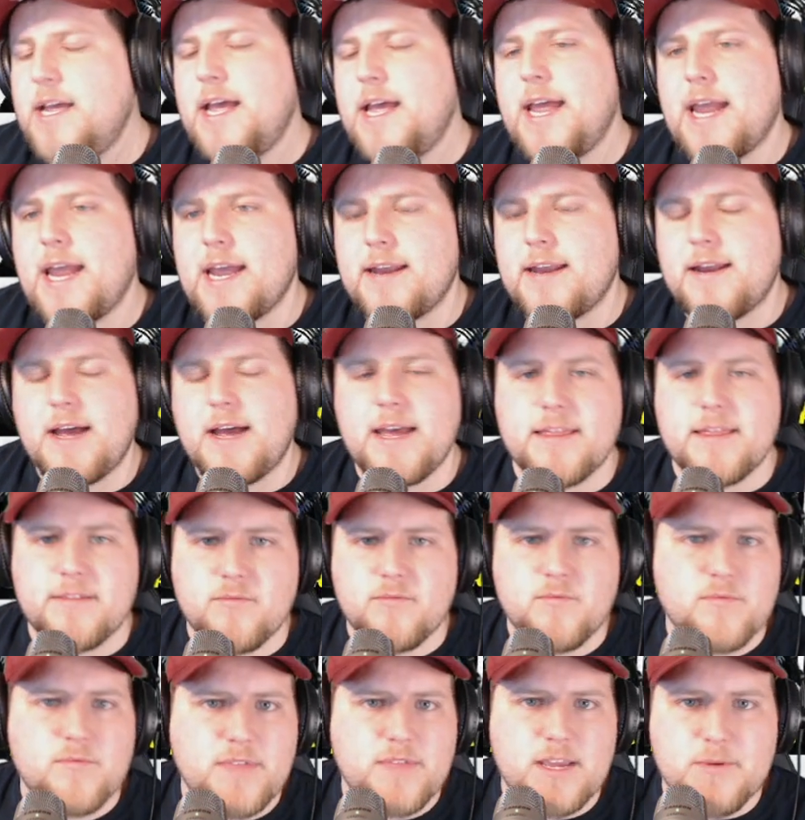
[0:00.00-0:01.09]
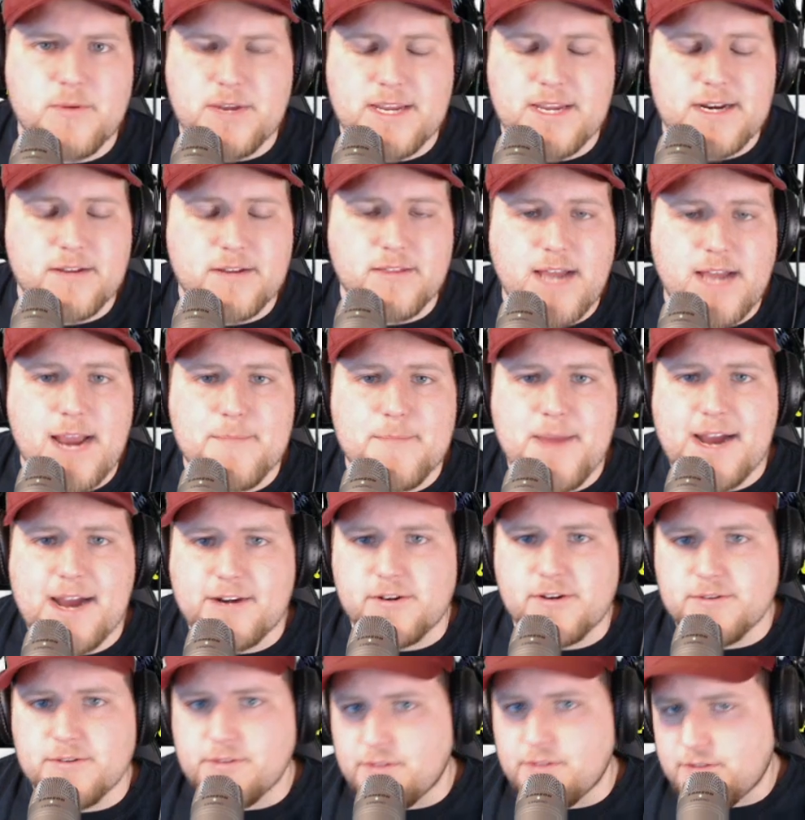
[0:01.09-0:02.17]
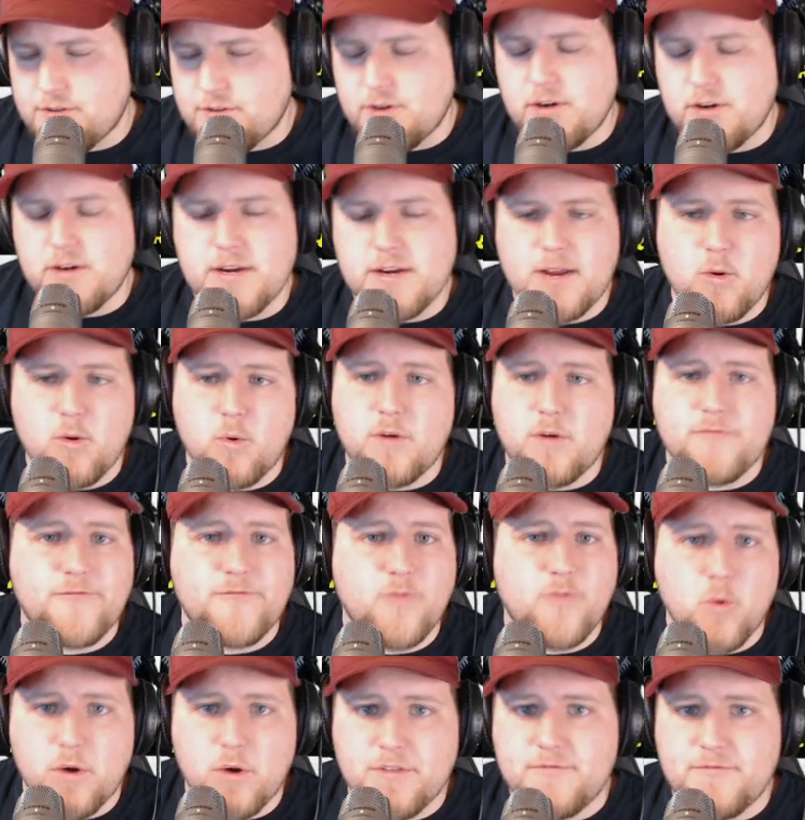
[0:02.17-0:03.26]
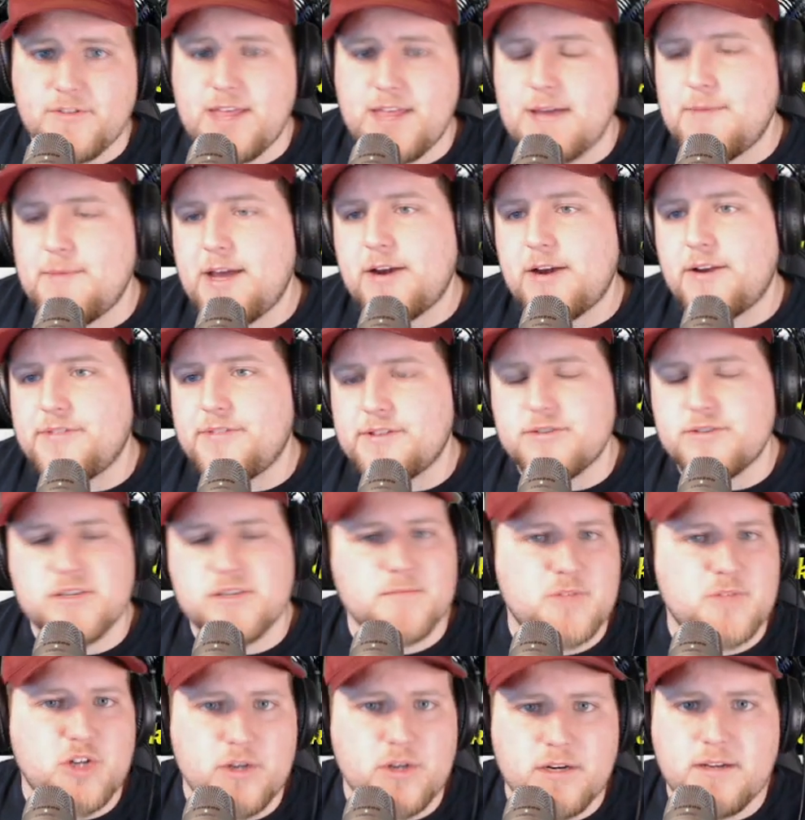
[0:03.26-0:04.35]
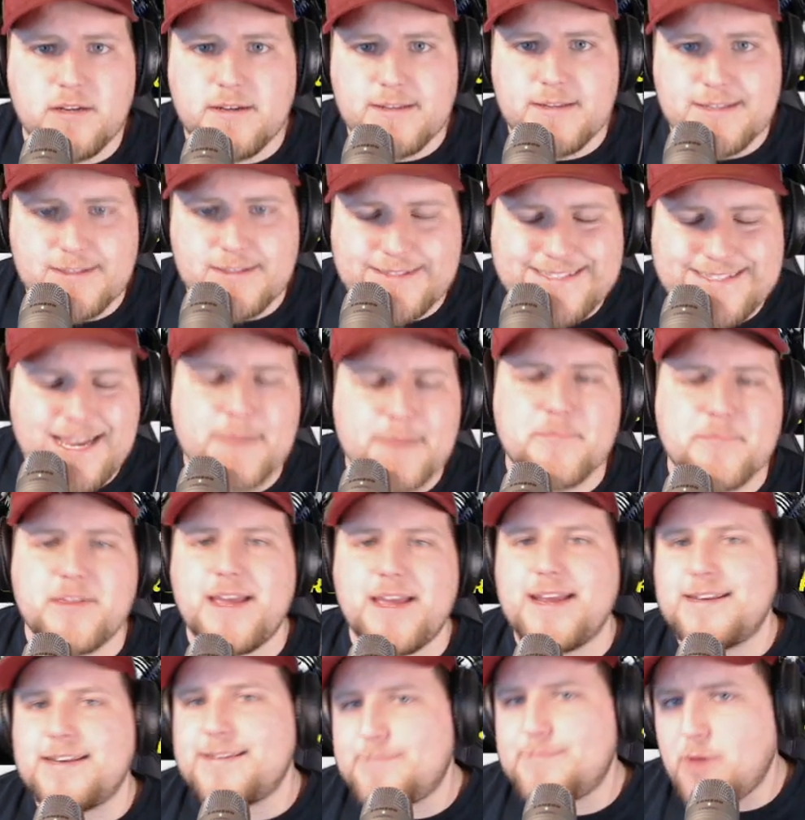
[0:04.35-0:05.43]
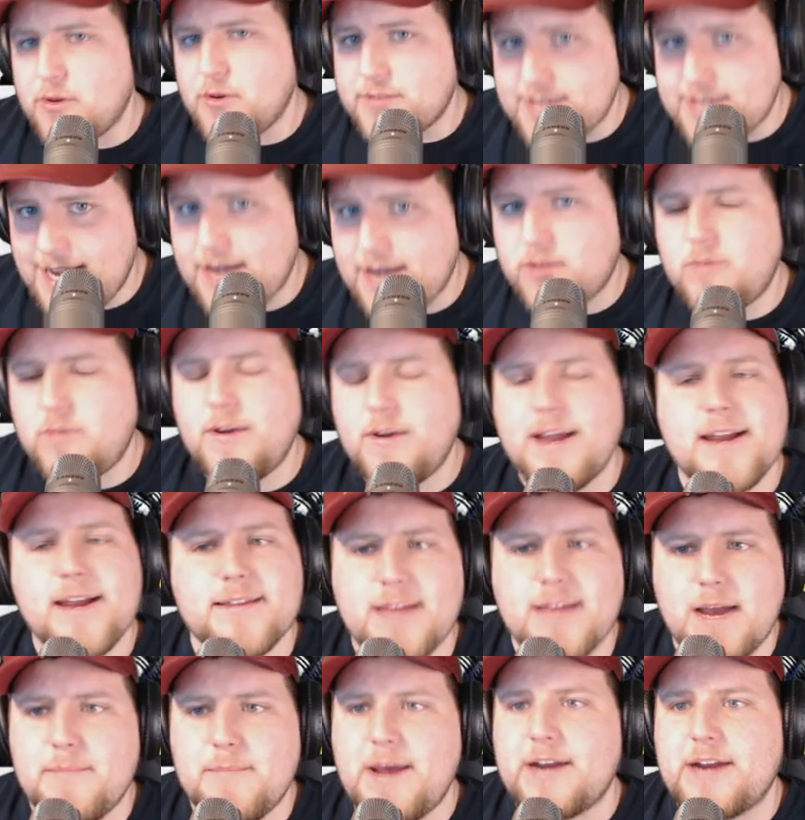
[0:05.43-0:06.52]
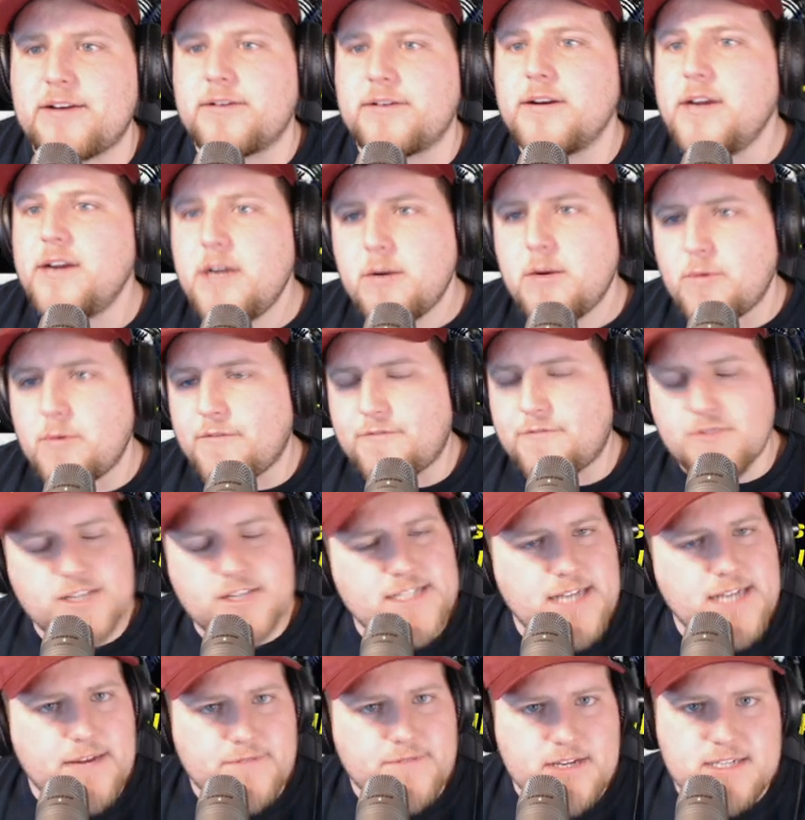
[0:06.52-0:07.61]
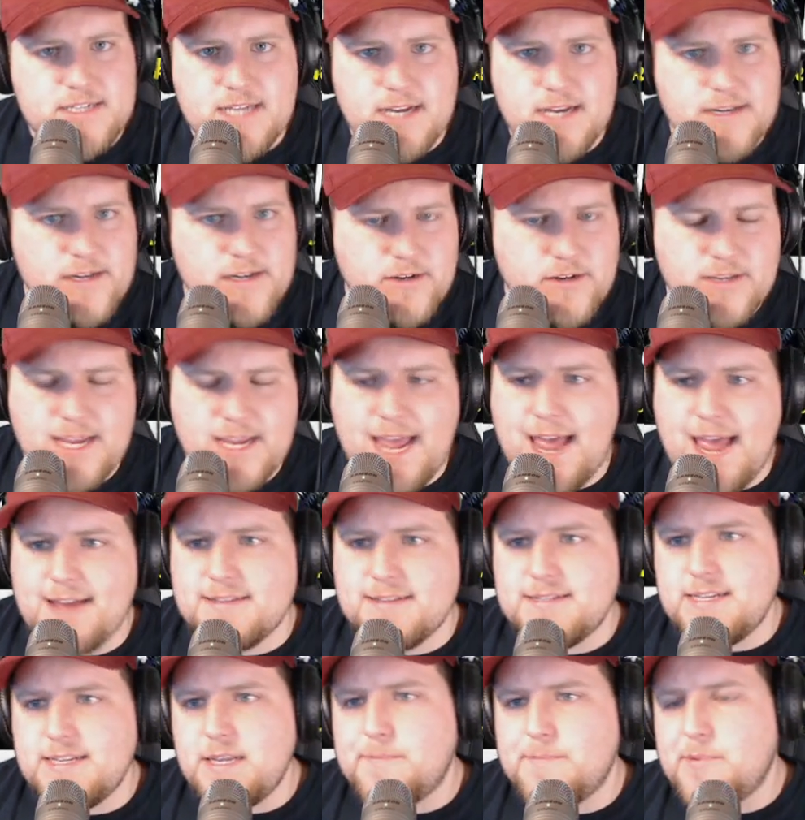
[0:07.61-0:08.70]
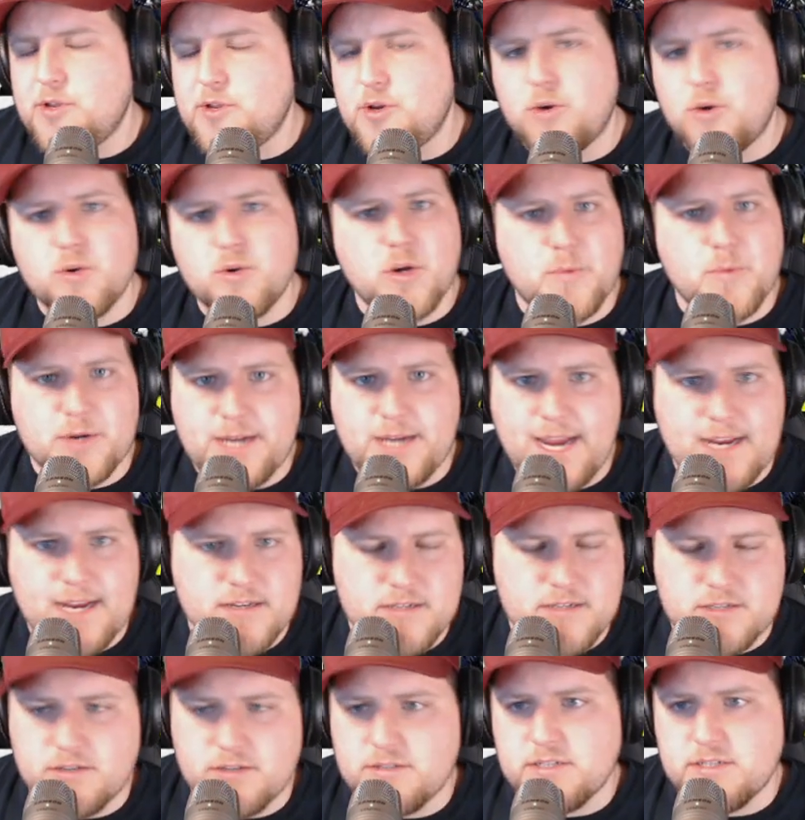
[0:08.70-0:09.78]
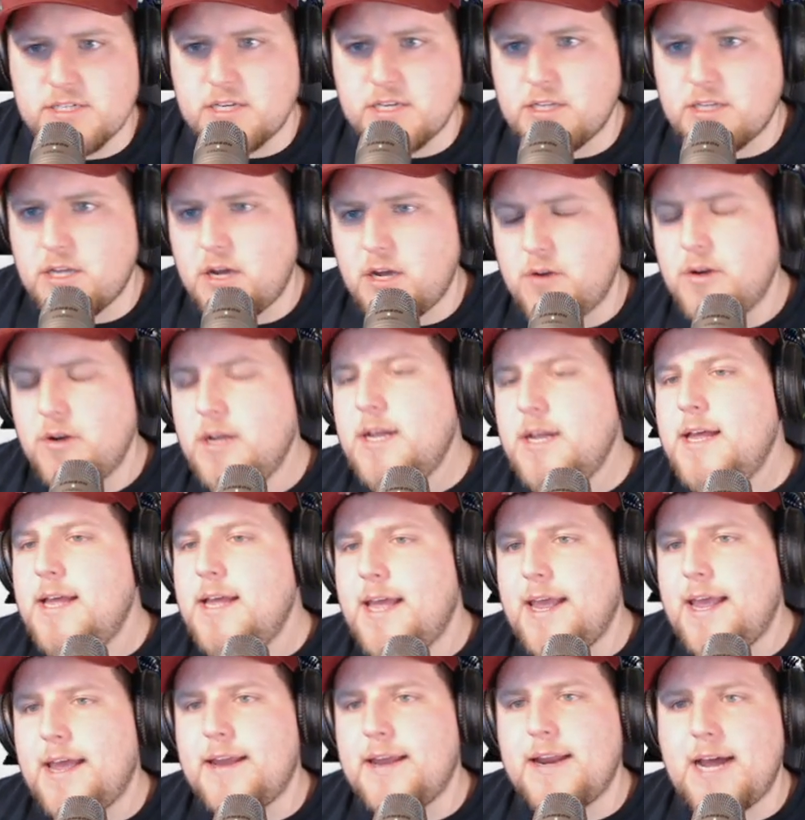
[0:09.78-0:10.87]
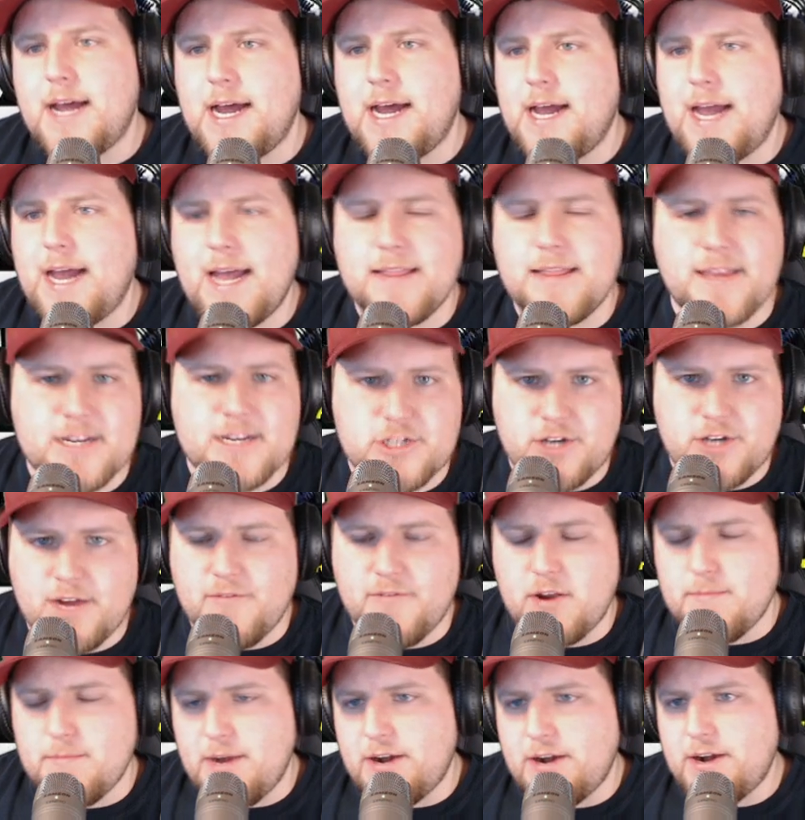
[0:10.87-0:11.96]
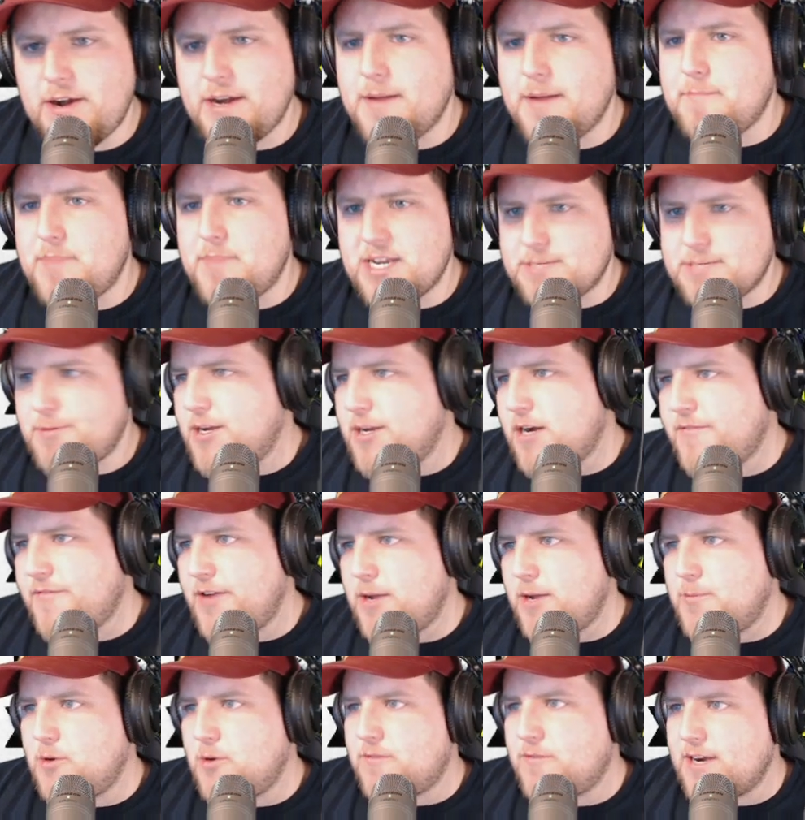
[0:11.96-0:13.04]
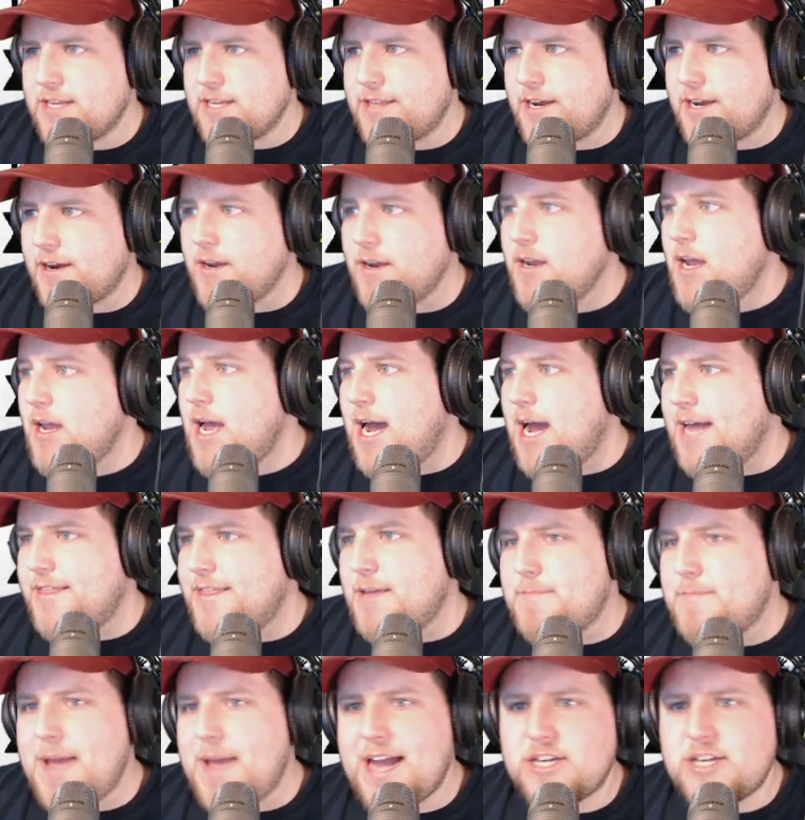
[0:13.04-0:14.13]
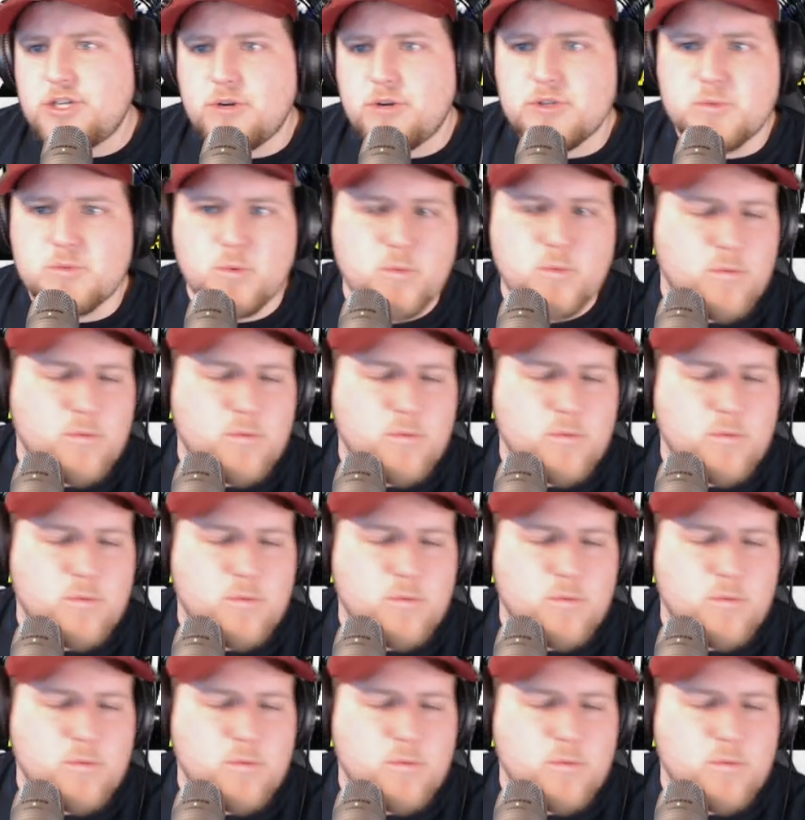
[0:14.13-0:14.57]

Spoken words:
And I think we can get a linebacker in the third or fourth, for that matter. I think there's some good depth at both tackle and linebacker, where free safety is not nearly as deep. You don't know where Caden Stearns is going to go, and I like Trayvon Merrick, best player available right there. I think Mac Jones